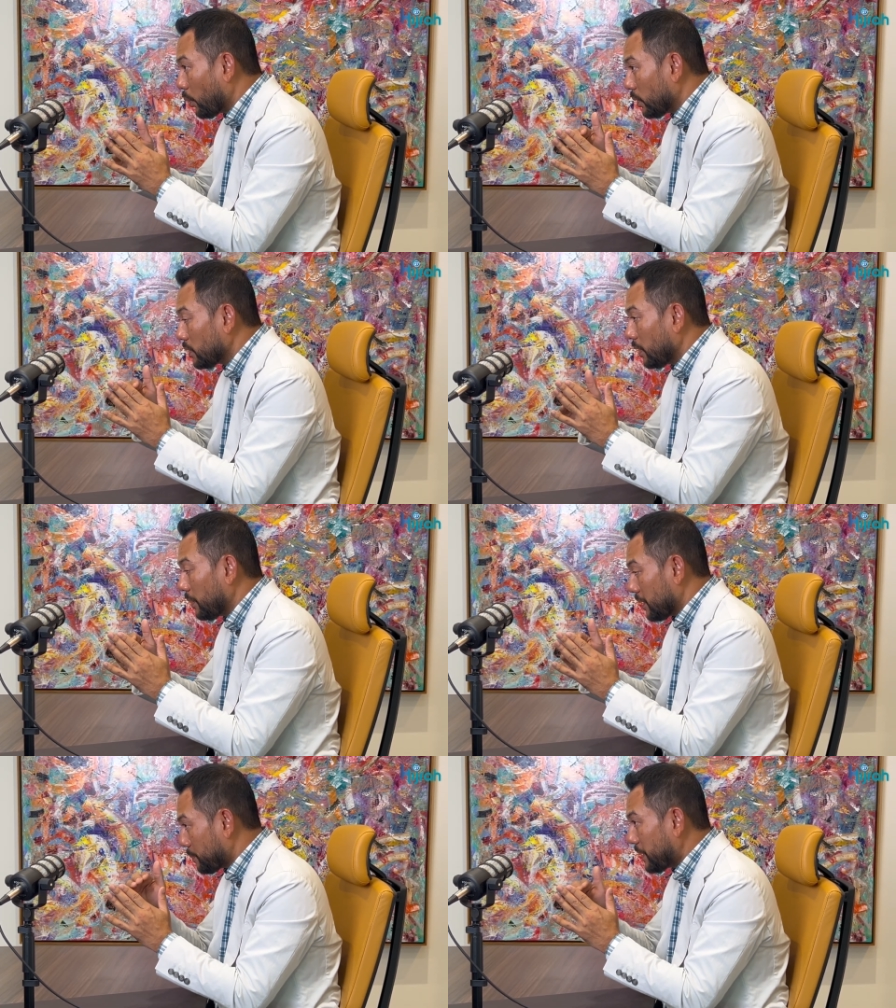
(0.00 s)

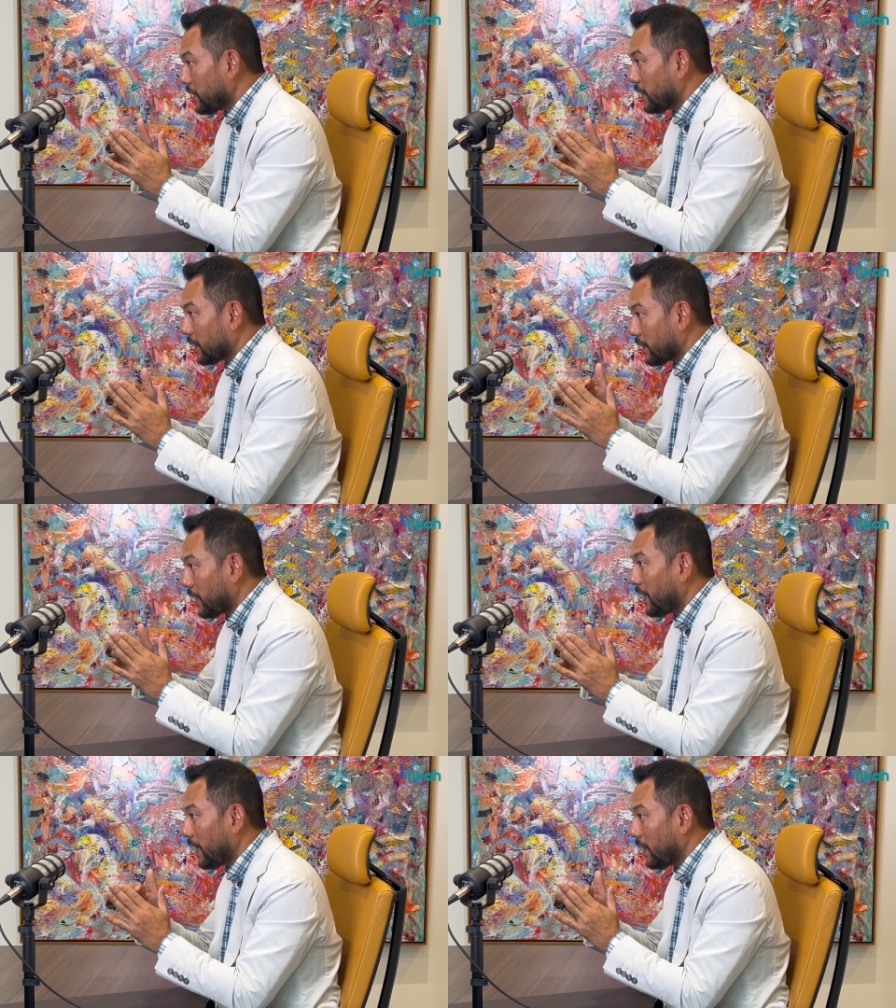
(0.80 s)
especially the
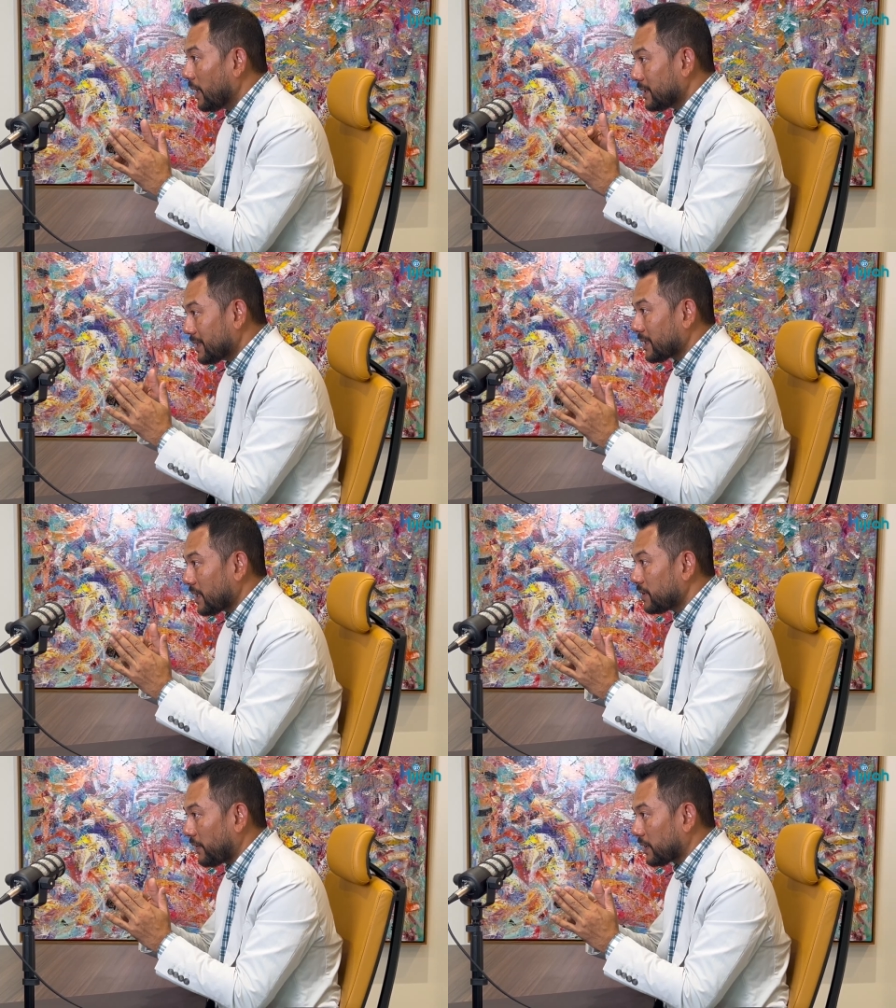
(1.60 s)
key success
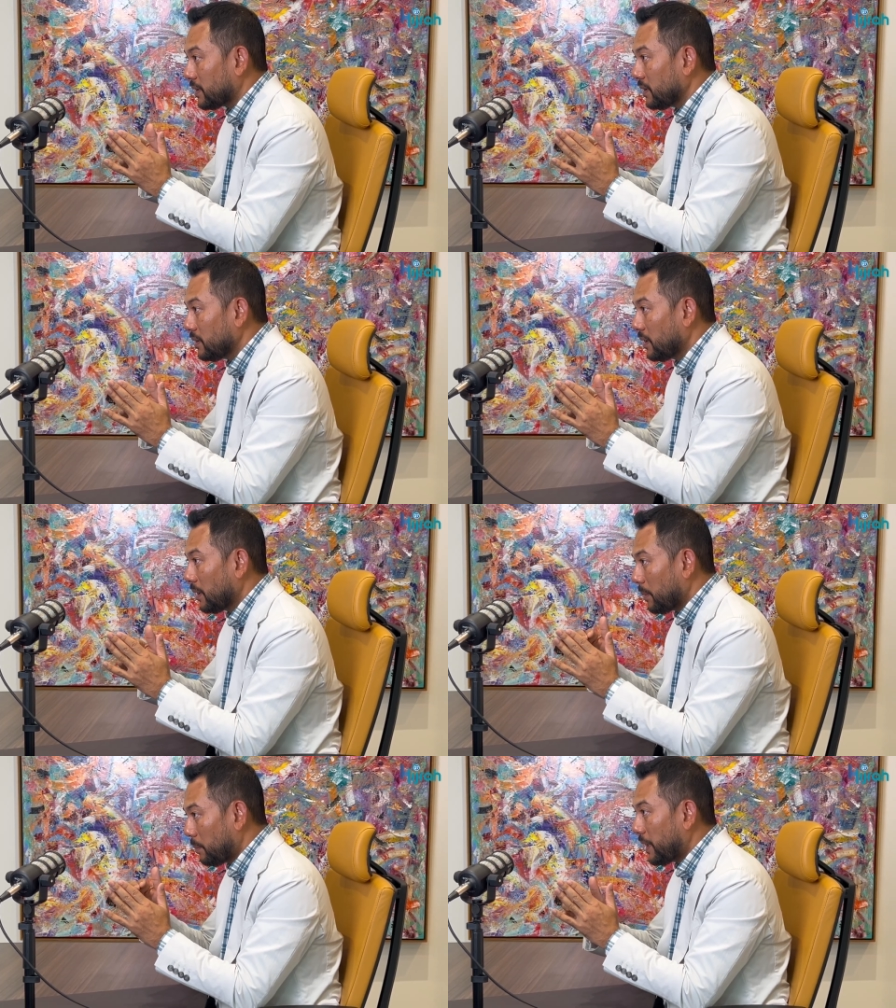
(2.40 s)
factor
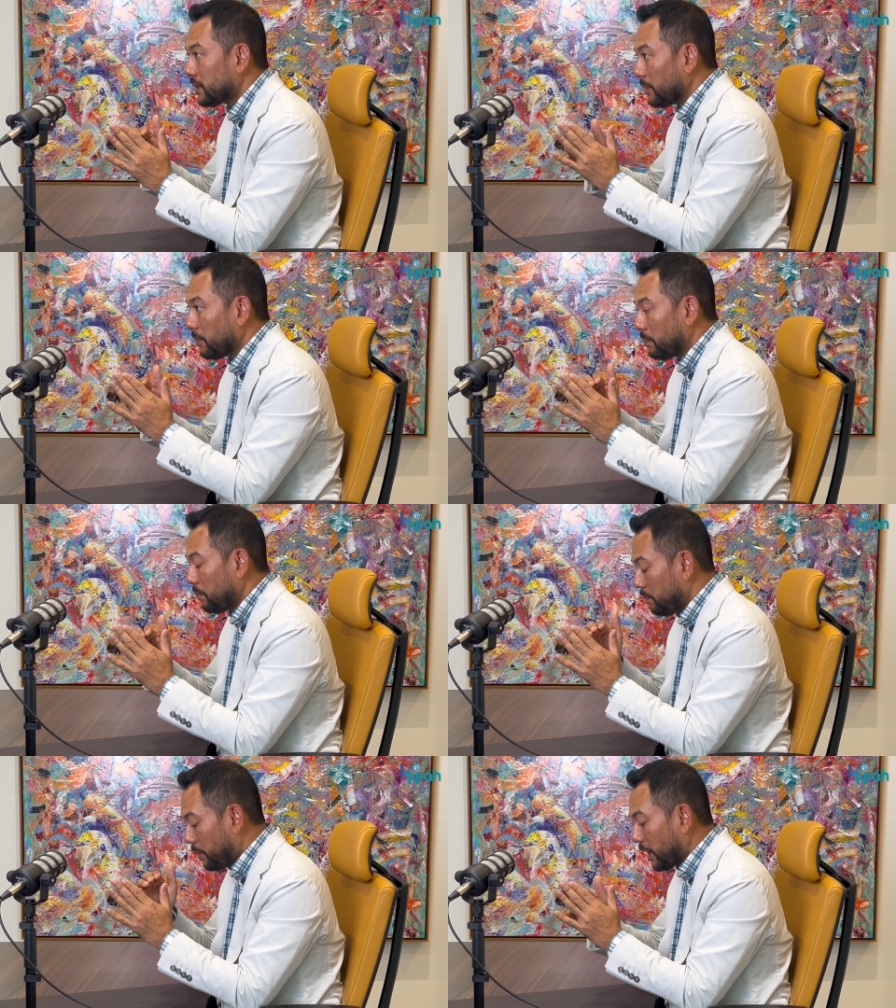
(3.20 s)
plays a
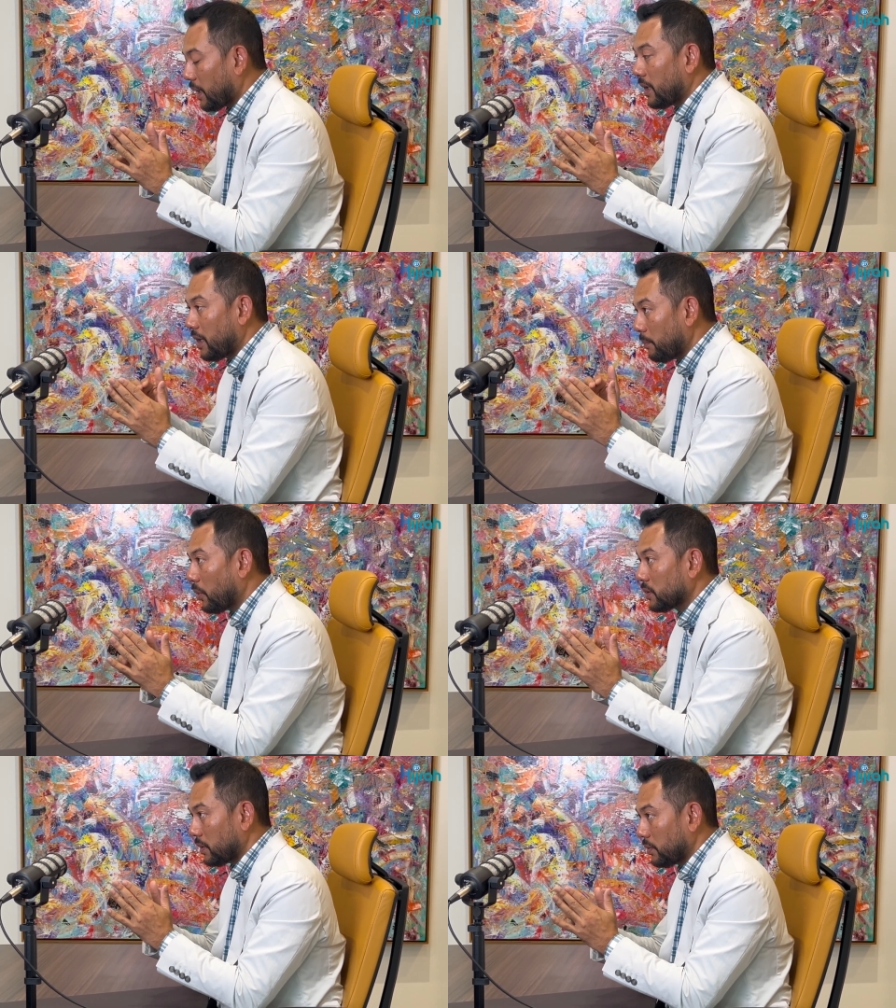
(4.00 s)
big and
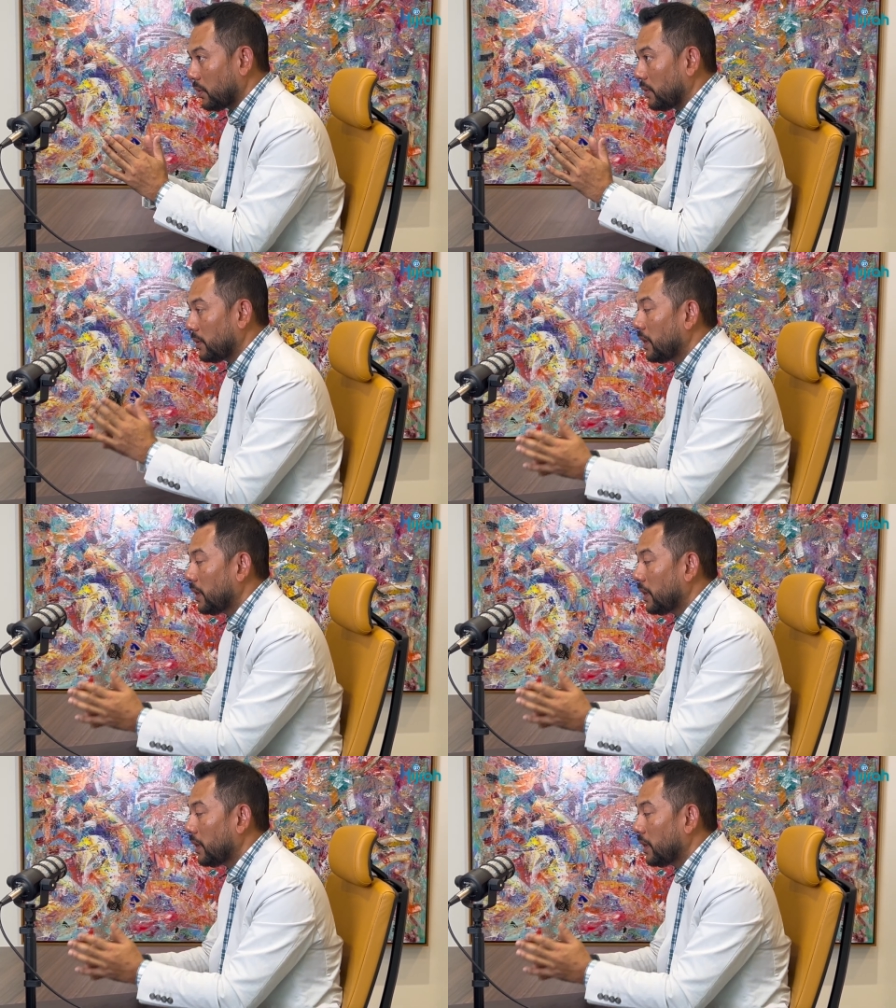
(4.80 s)
important role.